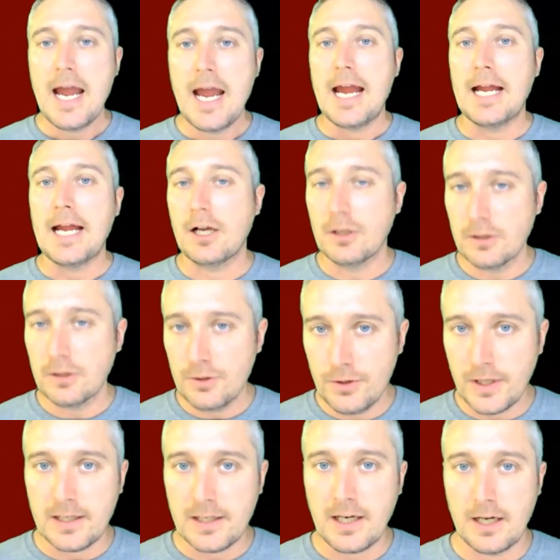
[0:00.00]

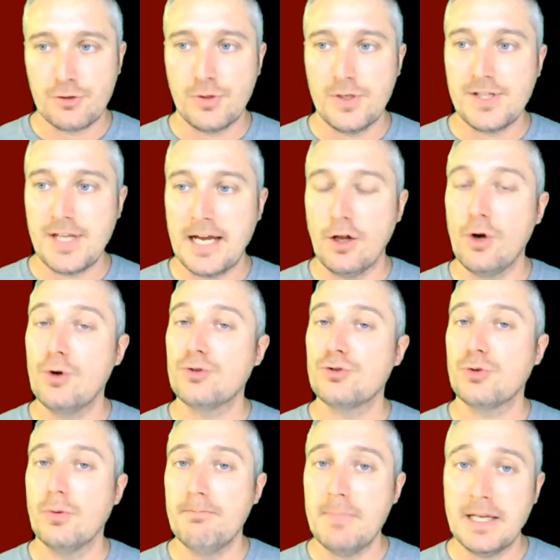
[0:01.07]
including countries that owe
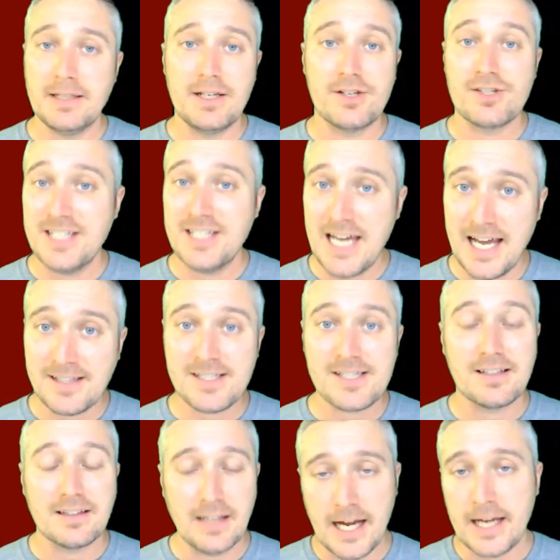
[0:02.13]
tremendous debts
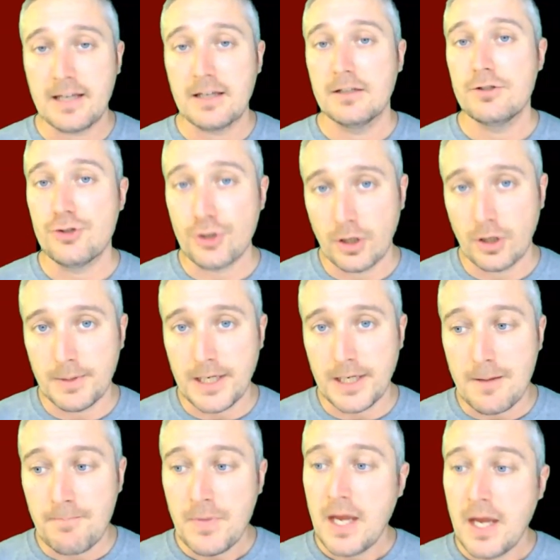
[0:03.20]
like
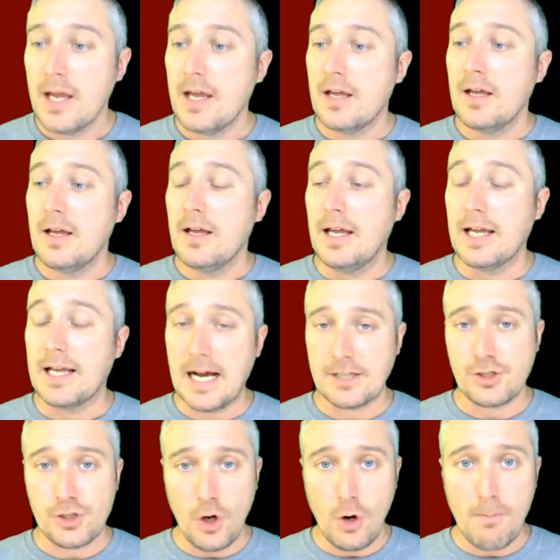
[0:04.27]
Germany. It got
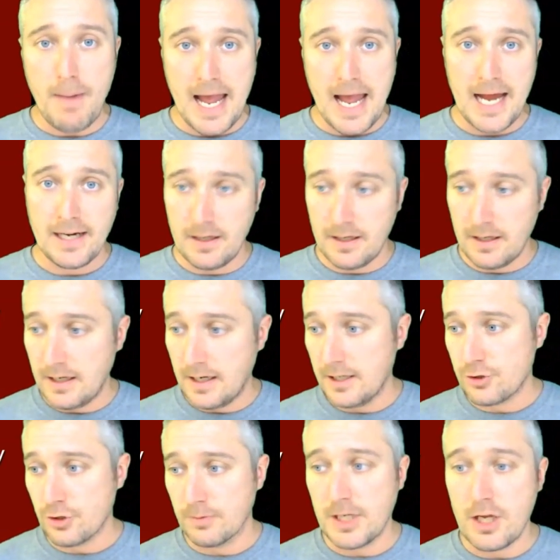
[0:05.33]
so bad,
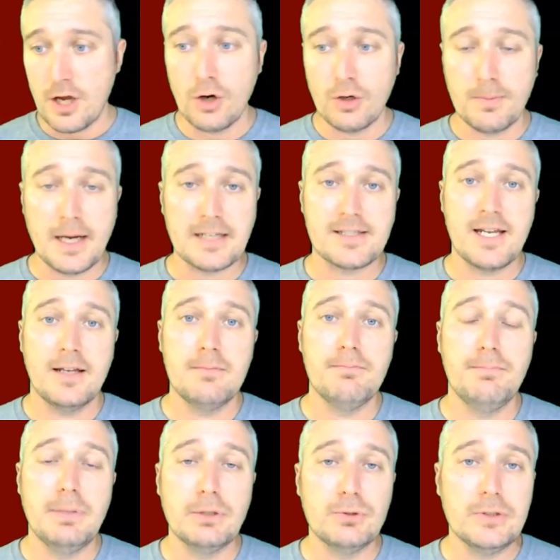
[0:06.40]
Germany owed about $10
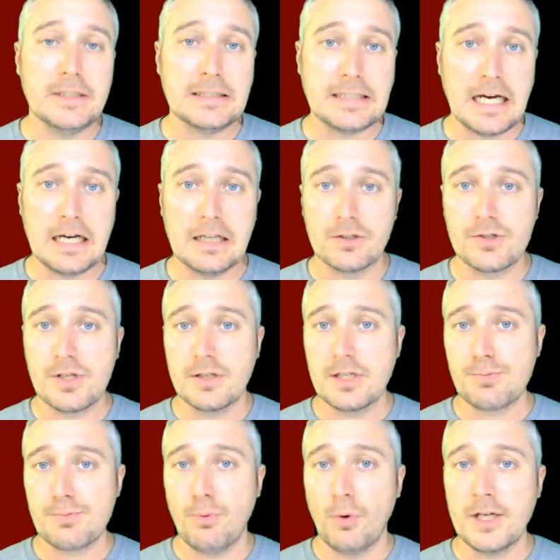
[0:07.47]
billion at
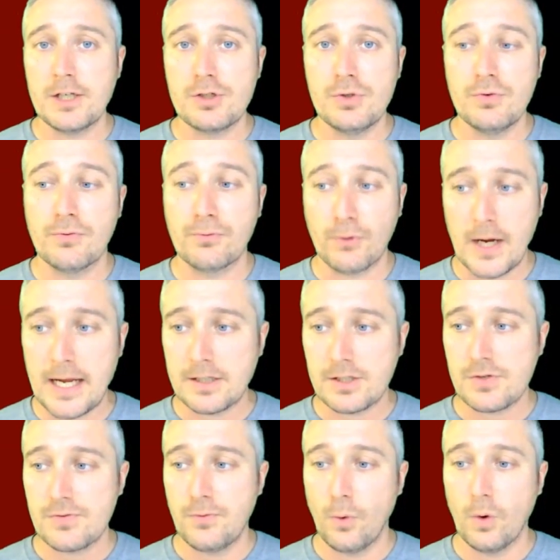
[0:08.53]
this point to France
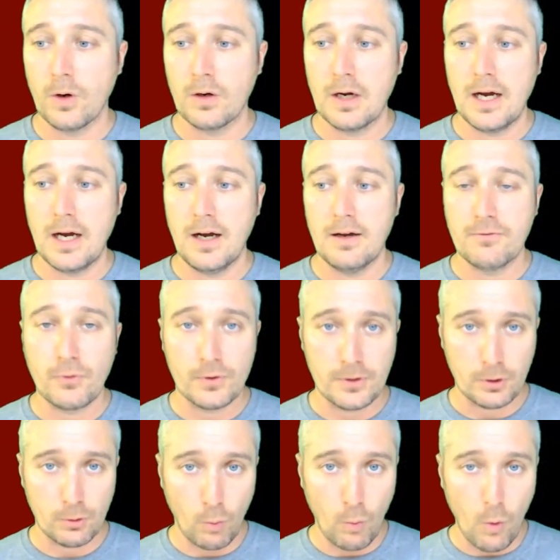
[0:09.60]
for
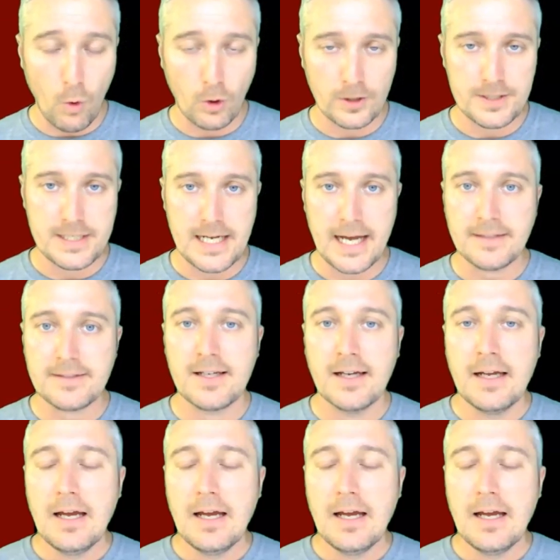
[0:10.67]
their war debt,